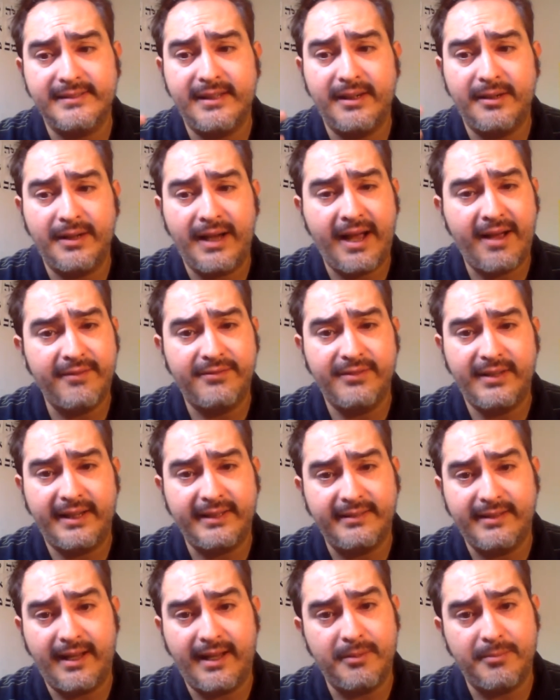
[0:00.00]
they have
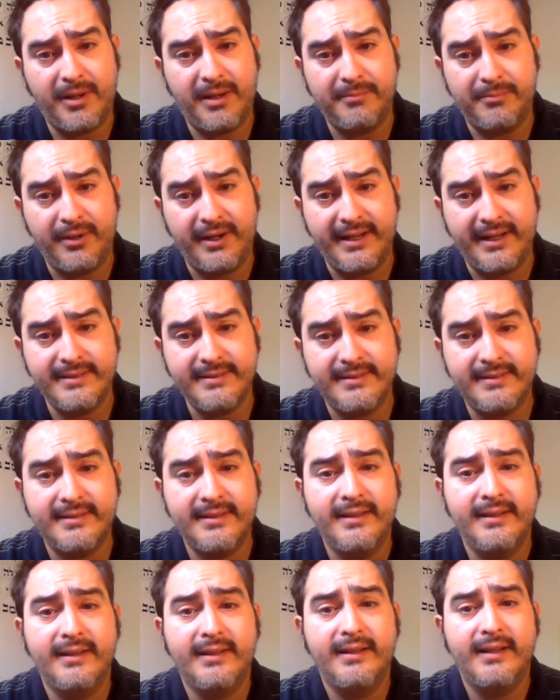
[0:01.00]
like Dinobot brains.
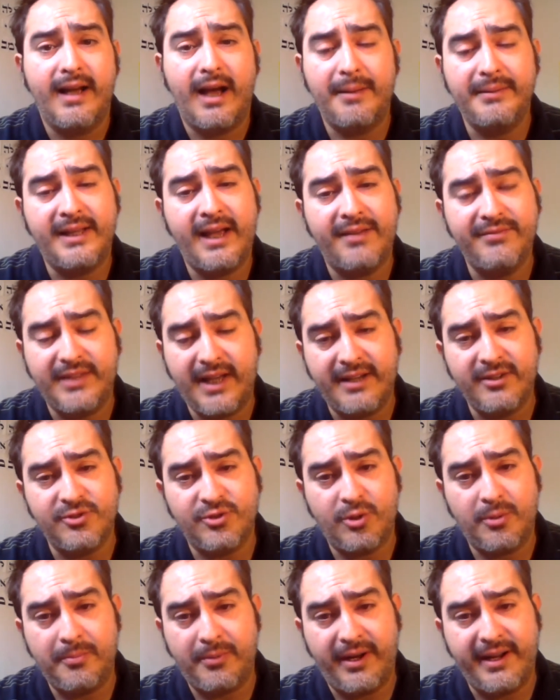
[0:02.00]
Uh, they have
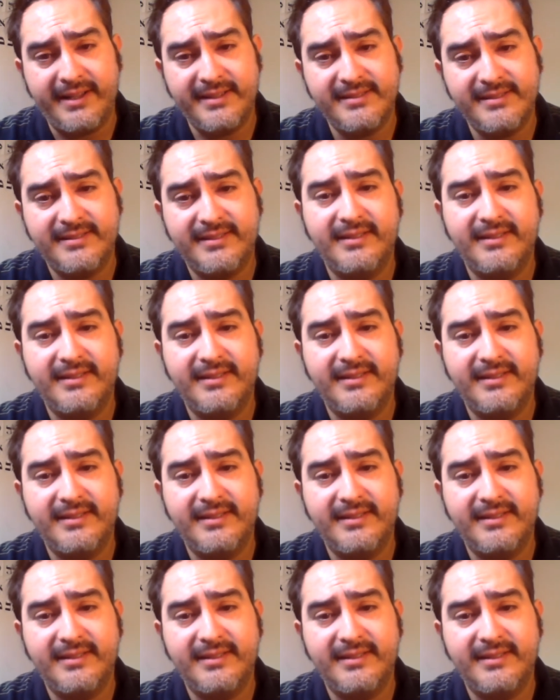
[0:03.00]
dinosaur brains.